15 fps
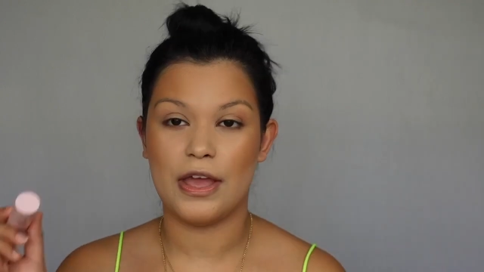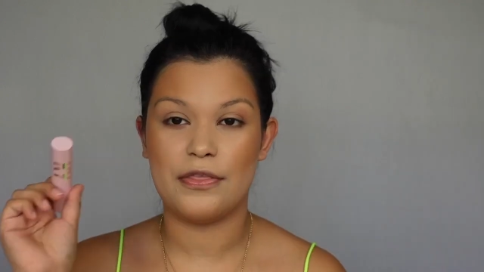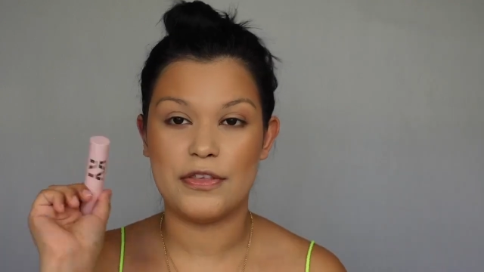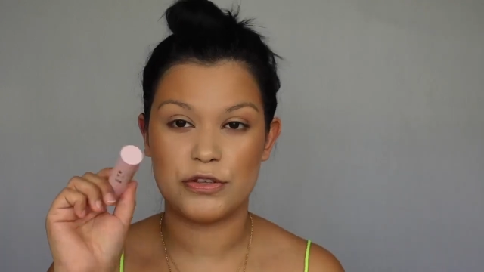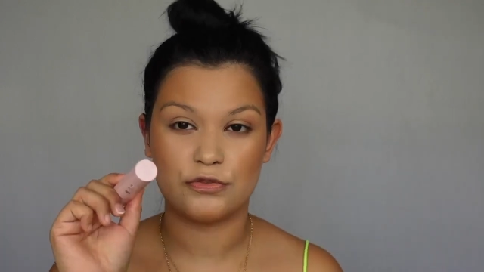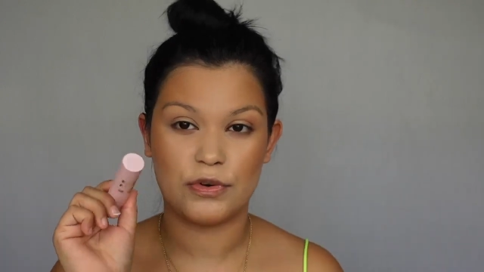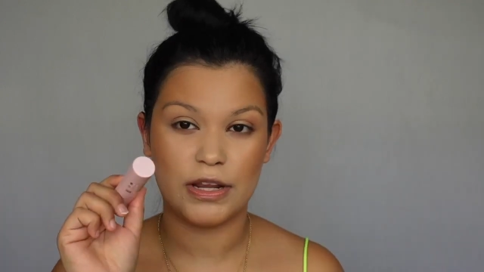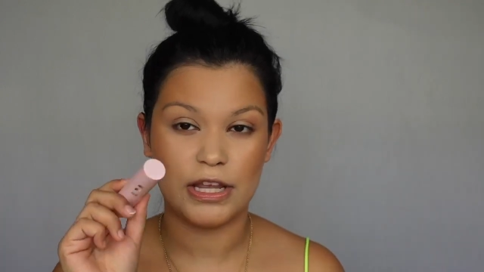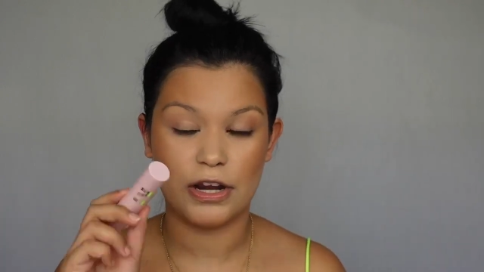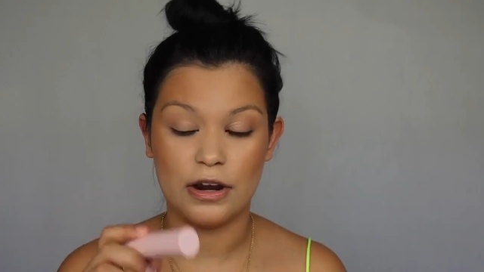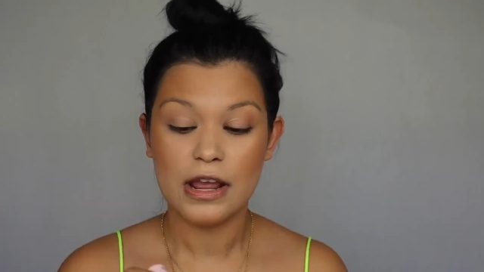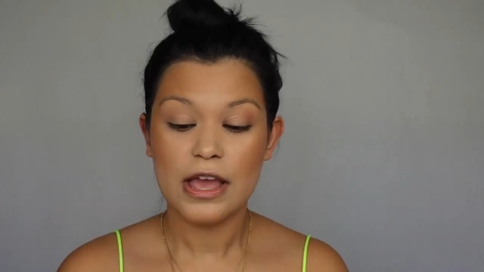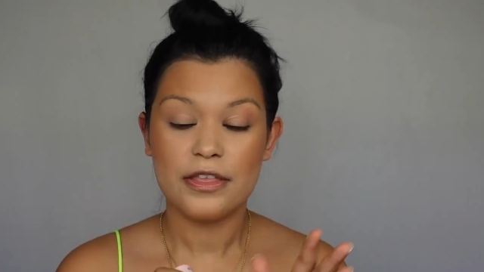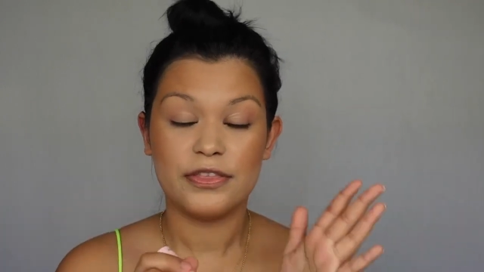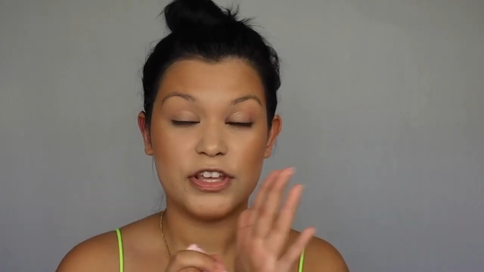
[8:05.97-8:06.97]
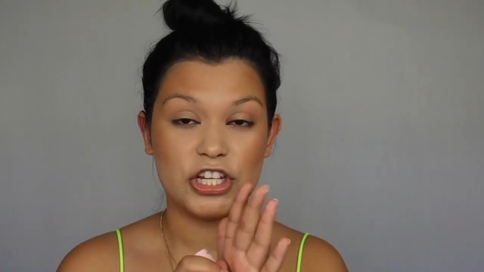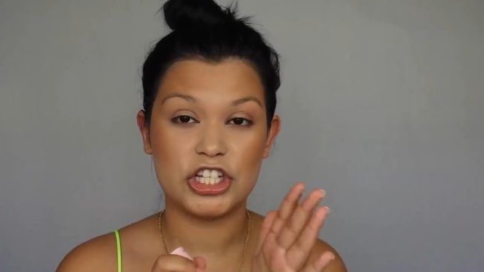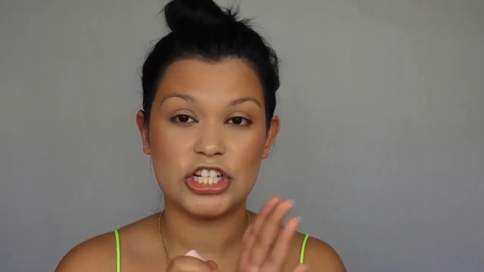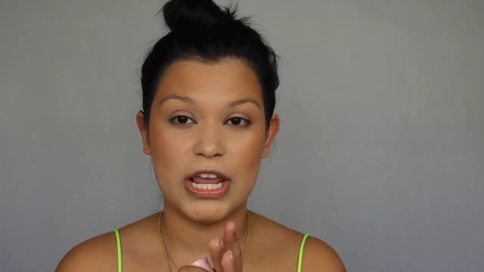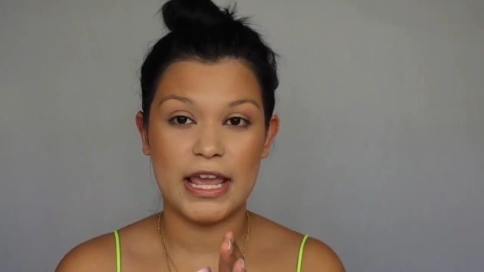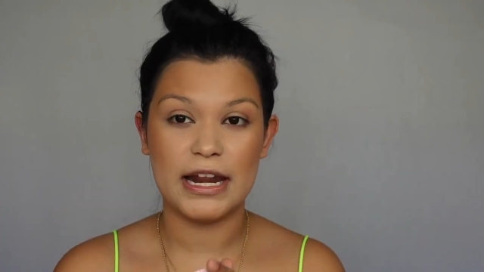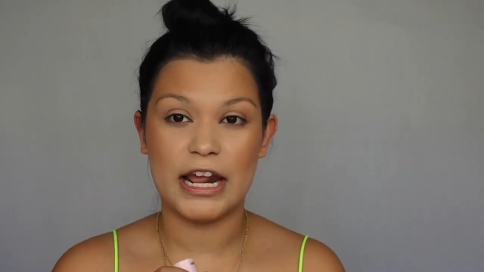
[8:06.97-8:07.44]
And this one right here, this
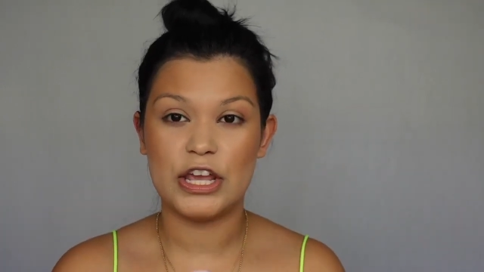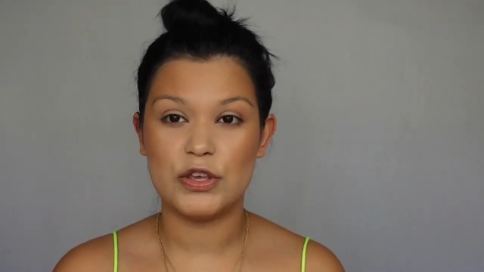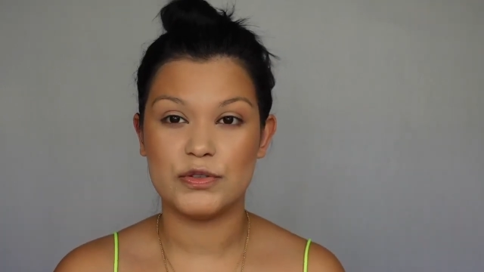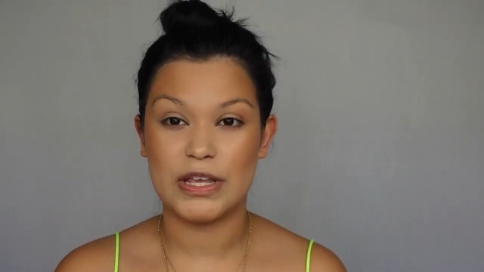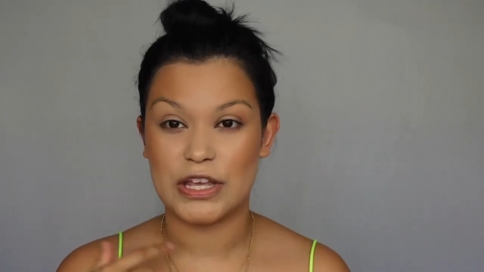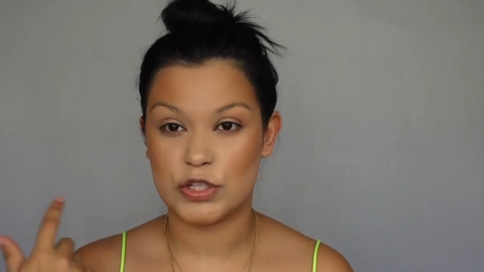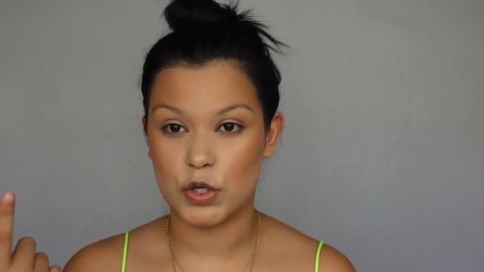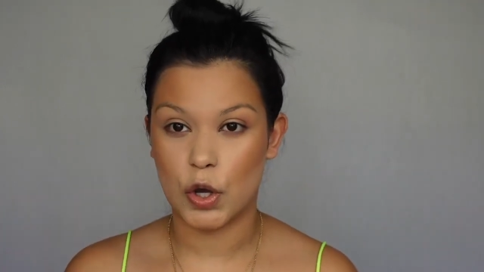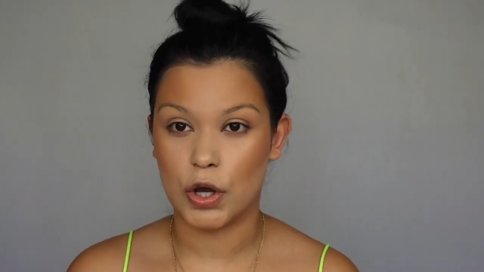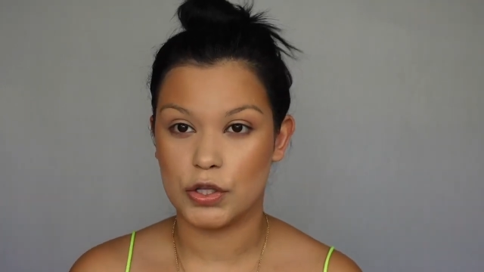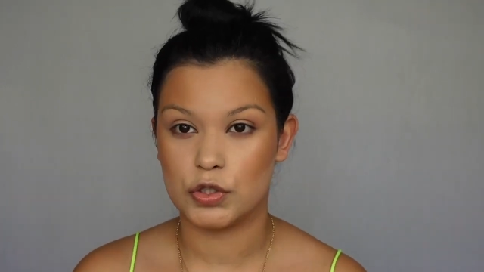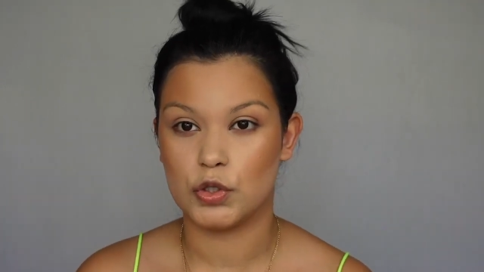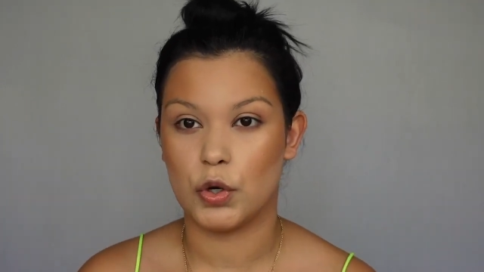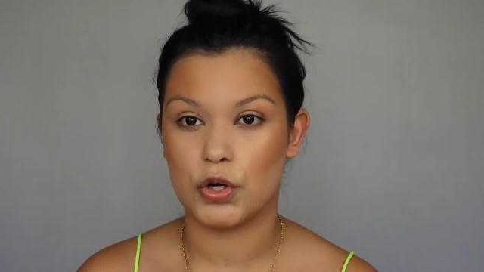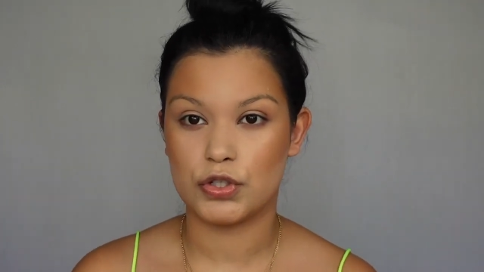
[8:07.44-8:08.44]
shade I use as contour.